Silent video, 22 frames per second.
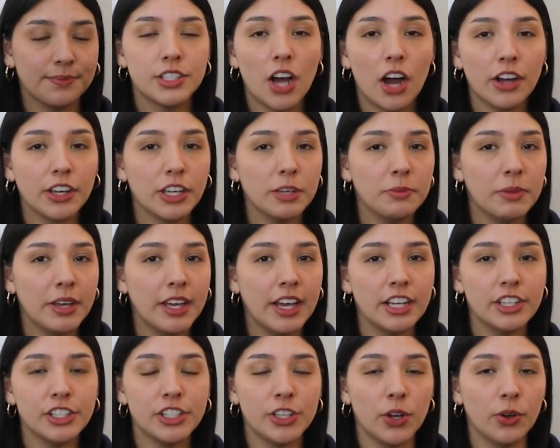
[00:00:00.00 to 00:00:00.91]
Document
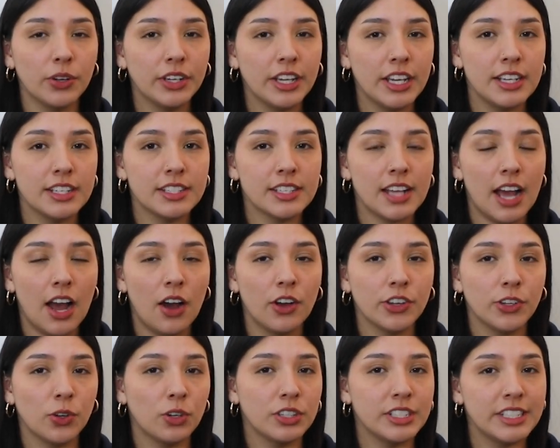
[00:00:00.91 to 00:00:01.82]
and showcase how
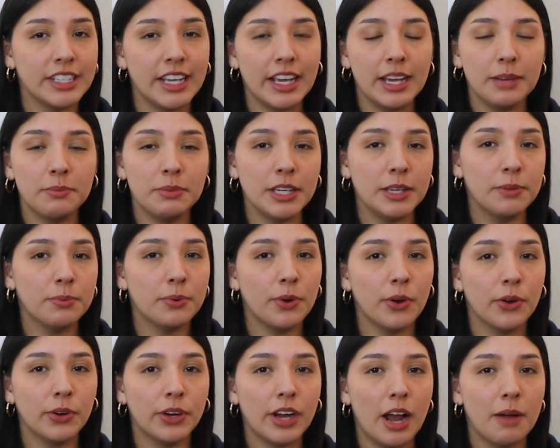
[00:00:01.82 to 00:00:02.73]
your DAP
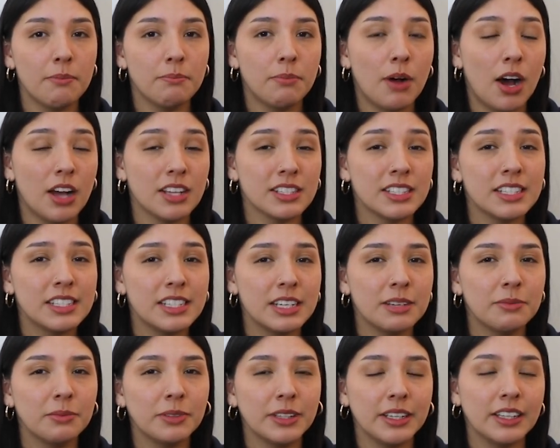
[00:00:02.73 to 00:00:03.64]
program
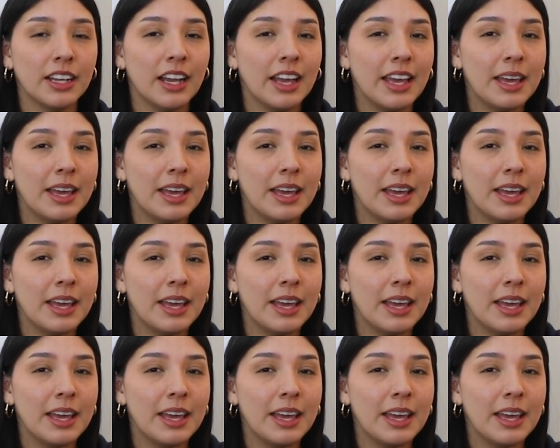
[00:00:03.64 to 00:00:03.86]
positively